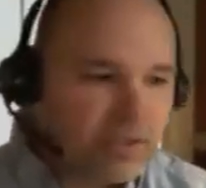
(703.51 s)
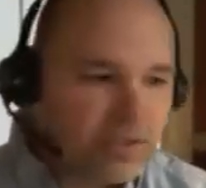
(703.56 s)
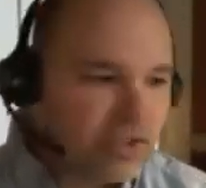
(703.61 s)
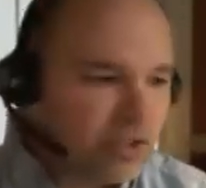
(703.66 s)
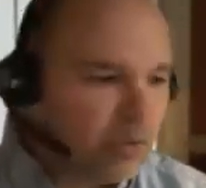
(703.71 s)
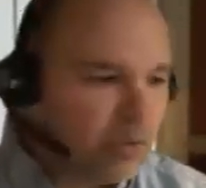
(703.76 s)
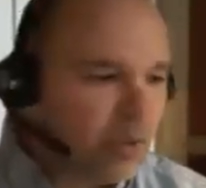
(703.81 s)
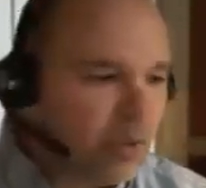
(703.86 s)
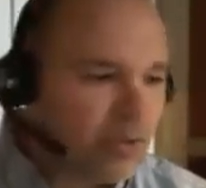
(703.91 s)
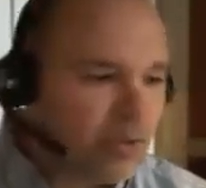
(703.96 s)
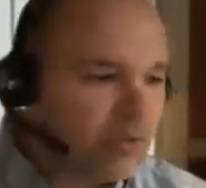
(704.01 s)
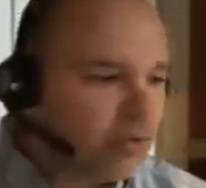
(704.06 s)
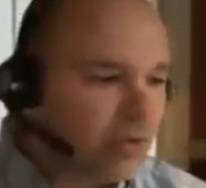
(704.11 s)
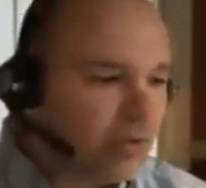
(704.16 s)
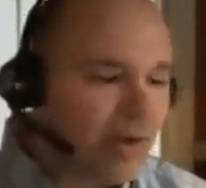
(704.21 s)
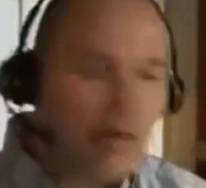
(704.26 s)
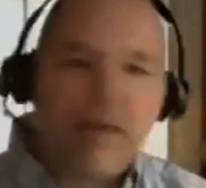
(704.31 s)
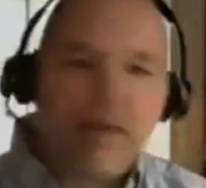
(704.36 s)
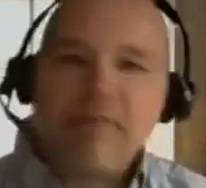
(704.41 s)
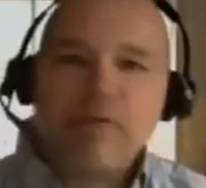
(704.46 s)
200 or
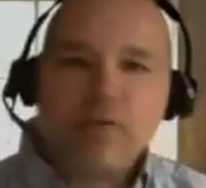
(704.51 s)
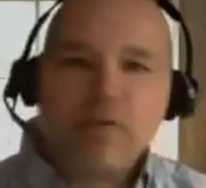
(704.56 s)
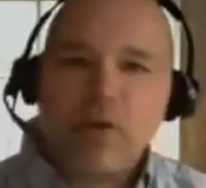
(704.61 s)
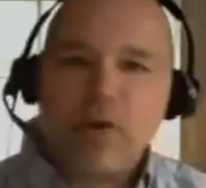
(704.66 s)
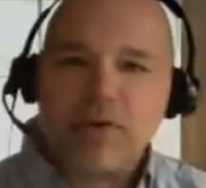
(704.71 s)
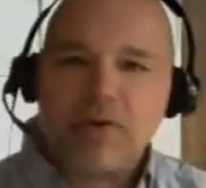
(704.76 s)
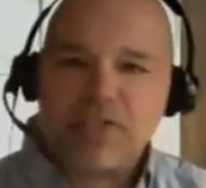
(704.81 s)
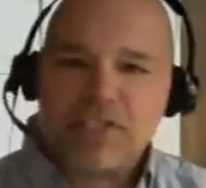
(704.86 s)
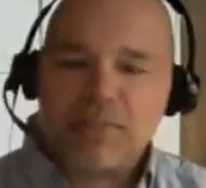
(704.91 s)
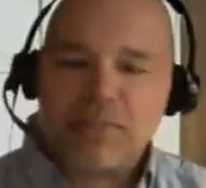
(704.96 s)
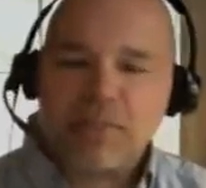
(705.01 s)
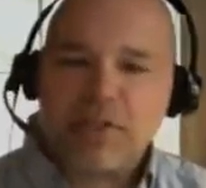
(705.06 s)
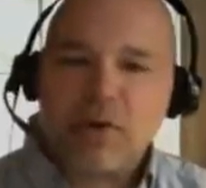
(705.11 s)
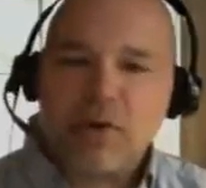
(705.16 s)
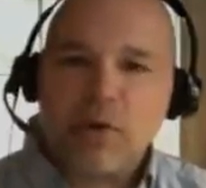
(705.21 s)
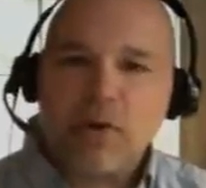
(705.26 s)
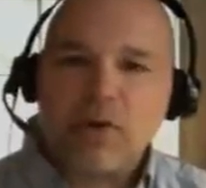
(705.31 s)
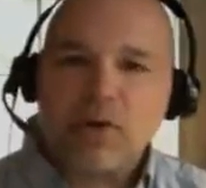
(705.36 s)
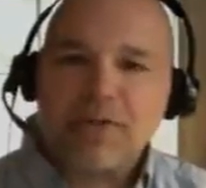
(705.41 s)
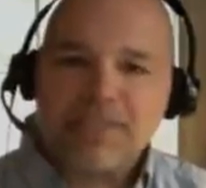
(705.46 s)
however long this has been
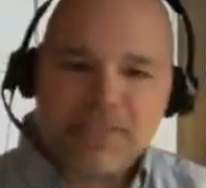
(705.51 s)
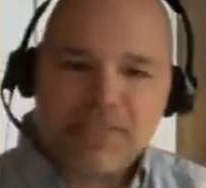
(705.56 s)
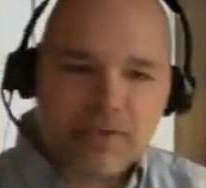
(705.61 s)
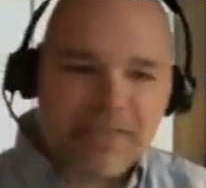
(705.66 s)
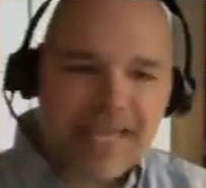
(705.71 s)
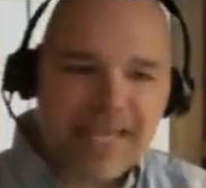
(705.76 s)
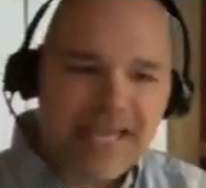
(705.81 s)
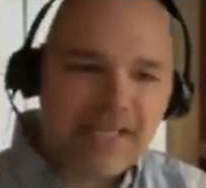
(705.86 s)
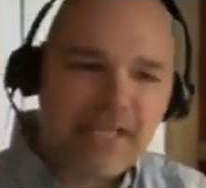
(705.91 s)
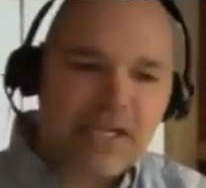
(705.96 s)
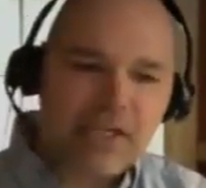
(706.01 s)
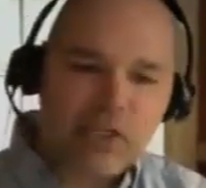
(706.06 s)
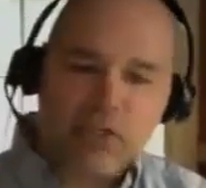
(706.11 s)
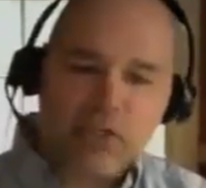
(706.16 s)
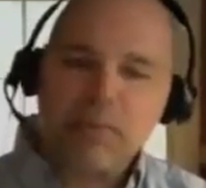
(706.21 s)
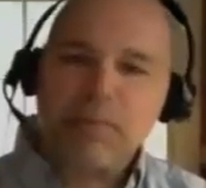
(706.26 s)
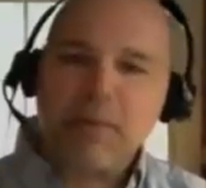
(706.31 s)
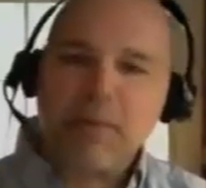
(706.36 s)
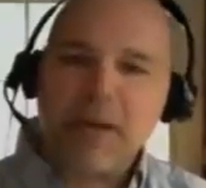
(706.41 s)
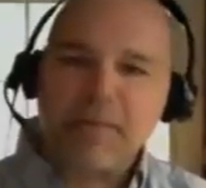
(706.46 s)
going on to get a
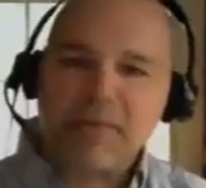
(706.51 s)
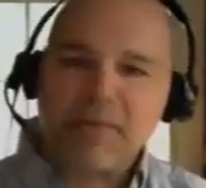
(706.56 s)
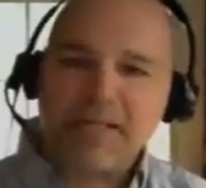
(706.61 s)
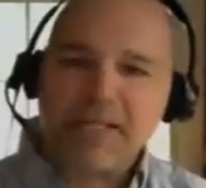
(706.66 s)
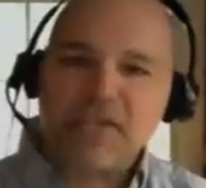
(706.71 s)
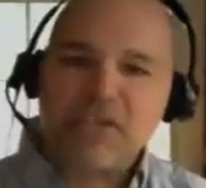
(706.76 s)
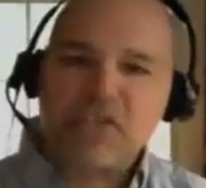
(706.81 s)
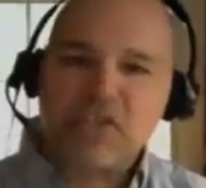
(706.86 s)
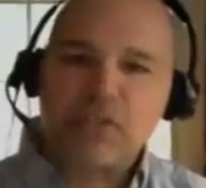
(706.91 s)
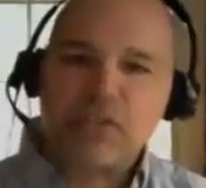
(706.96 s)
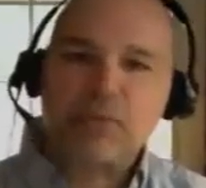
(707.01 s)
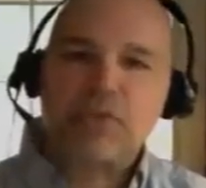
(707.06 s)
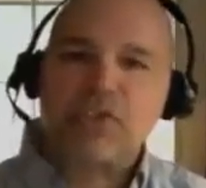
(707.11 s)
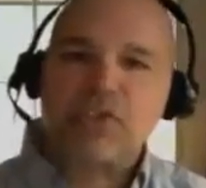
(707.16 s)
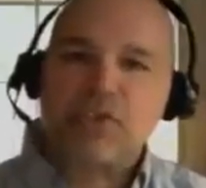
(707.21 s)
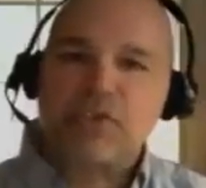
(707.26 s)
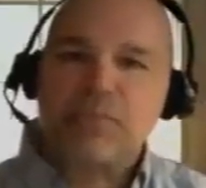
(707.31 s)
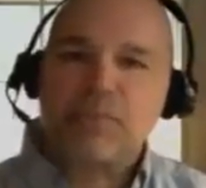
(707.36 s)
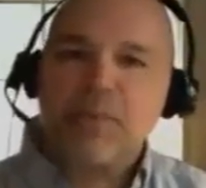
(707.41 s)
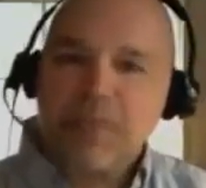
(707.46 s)
human population into a
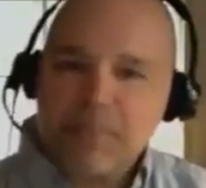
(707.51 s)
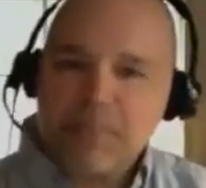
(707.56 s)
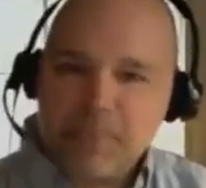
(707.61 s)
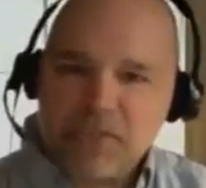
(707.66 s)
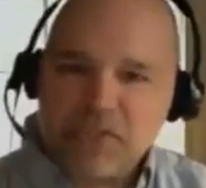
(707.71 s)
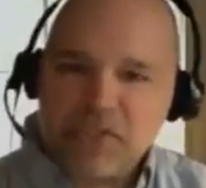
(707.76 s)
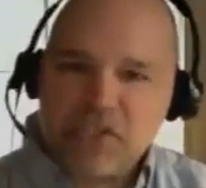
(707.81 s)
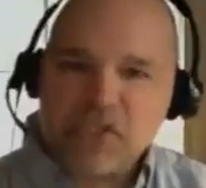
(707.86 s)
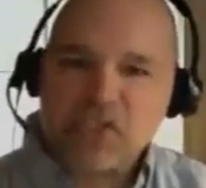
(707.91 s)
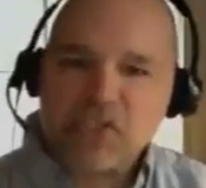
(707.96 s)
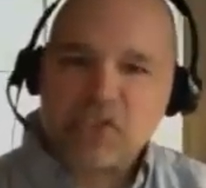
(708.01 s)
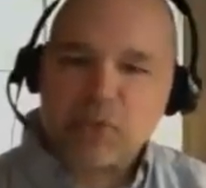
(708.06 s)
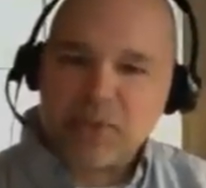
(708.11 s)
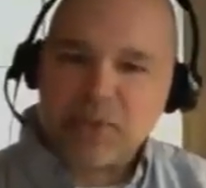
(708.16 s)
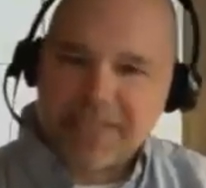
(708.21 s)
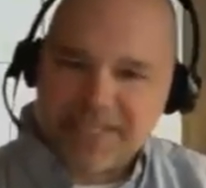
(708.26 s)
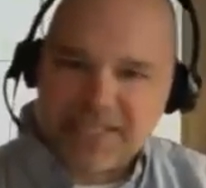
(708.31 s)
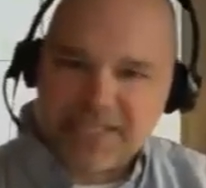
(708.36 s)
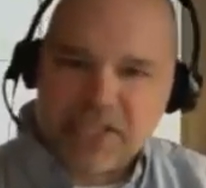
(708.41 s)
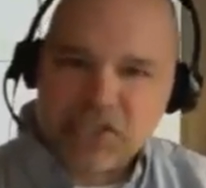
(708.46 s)
certain position or
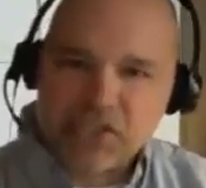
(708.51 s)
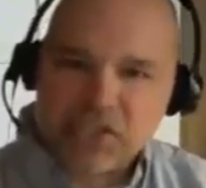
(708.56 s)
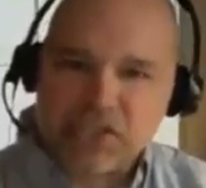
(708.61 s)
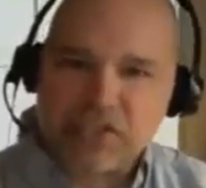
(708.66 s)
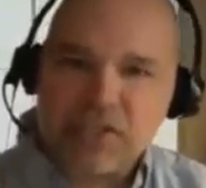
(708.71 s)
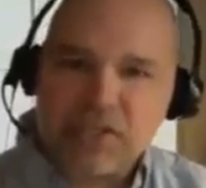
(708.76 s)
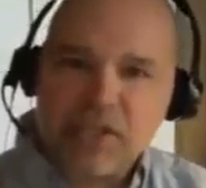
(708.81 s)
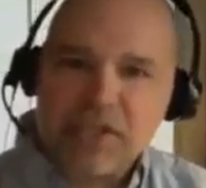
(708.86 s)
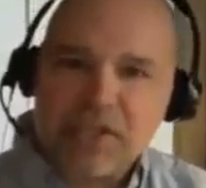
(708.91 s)
condition